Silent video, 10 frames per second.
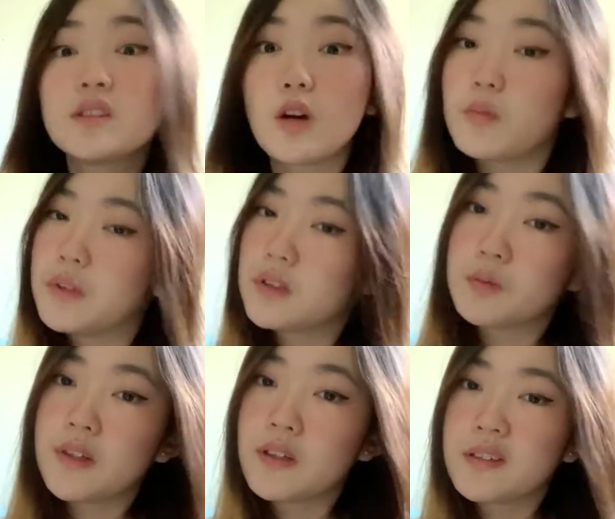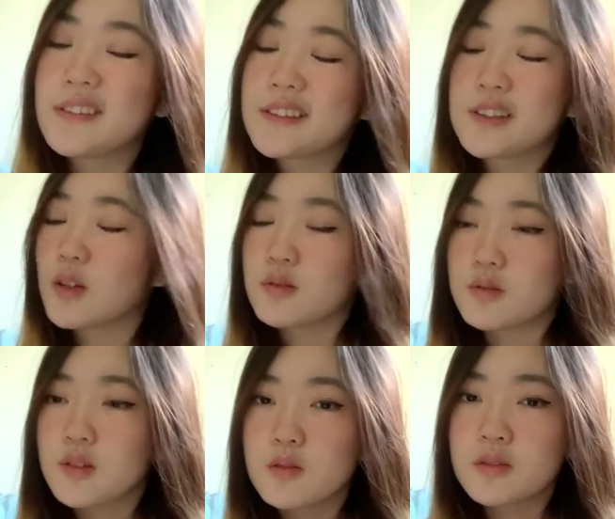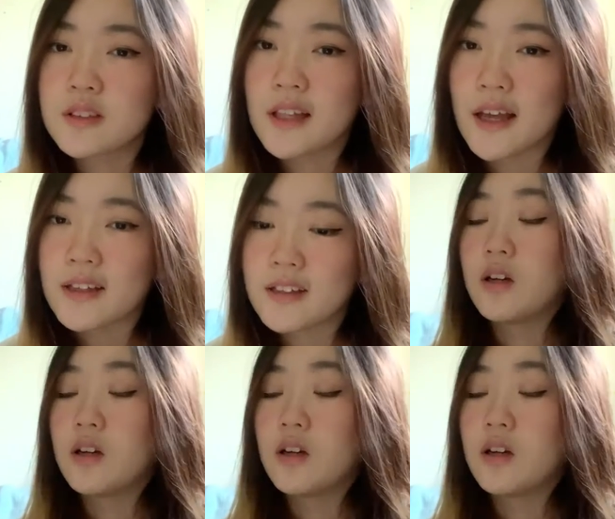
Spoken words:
Don't miss a week. Like, don't slack.